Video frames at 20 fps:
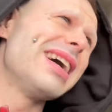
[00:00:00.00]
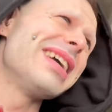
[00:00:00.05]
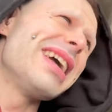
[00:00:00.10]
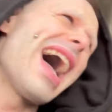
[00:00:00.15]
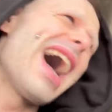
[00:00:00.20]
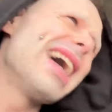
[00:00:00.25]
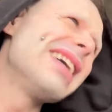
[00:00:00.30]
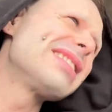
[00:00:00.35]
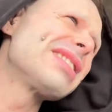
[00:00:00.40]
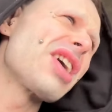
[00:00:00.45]

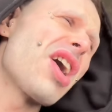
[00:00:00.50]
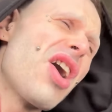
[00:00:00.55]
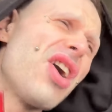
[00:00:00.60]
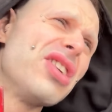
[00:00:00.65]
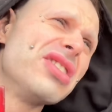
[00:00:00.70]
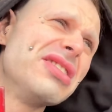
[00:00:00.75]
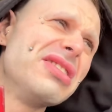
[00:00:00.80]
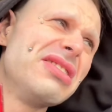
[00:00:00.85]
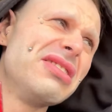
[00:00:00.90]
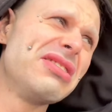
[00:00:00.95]
Yeah, it's
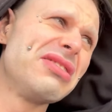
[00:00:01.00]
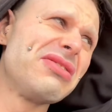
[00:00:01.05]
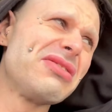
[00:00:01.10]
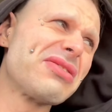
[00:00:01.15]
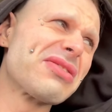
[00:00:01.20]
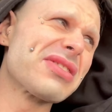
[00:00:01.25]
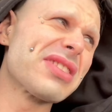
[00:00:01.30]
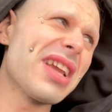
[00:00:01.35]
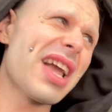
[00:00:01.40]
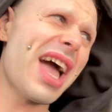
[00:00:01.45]
cold.
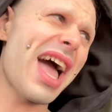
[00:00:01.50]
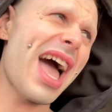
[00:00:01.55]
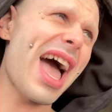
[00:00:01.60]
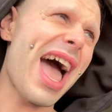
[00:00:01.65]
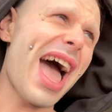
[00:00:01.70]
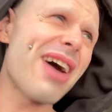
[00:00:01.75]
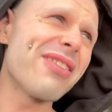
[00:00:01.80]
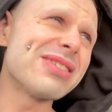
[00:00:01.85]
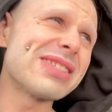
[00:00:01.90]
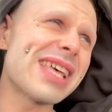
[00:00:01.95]

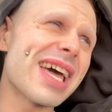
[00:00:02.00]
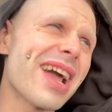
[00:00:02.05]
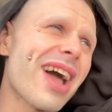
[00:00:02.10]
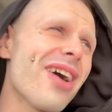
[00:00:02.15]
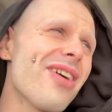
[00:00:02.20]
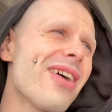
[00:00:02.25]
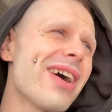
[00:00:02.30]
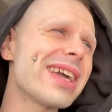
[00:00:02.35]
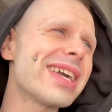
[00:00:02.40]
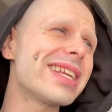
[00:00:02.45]
I was like,
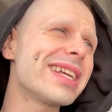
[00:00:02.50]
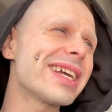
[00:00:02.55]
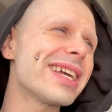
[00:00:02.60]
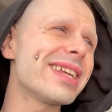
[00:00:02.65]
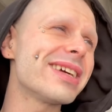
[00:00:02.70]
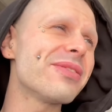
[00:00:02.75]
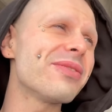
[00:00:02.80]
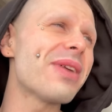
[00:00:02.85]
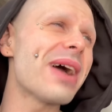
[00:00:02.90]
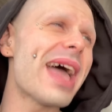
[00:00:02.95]
oh, I gotta
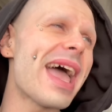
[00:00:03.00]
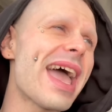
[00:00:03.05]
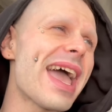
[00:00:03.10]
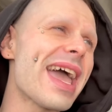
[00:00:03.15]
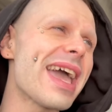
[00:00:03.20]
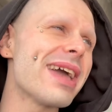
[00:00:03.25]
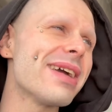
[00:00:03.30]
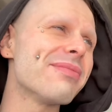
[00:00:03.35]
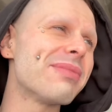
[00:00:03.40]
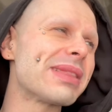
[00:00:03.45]
get
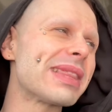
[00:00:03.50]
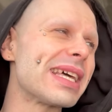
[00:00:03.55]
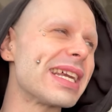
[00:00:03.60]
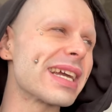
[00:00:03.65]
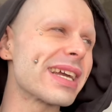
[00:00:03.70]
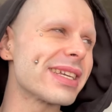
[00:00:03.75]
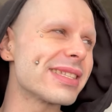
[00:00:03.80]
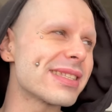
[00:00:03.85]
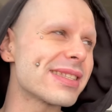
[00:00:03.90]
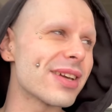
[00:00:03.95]
away, but then it
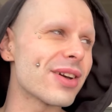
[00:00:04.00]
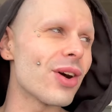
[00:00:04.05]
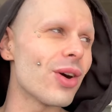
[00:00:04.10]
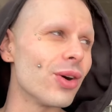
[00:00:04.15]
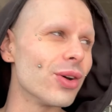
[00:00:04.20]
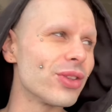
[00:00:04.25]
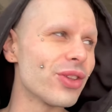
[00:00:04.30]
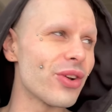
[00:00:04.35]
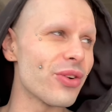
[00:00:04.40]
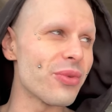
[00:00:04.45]
gets to
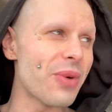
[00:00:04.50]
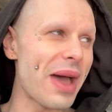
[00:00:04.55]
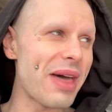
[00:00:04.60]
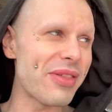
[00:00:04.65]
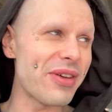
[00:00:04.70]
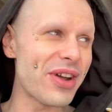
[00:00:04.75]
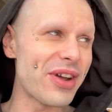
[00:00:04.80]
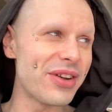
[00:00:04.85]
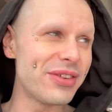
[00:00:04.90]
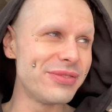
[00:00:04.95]
colder
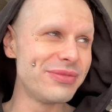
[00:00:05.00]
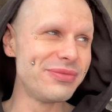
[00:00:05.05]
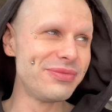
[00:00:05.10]
weather.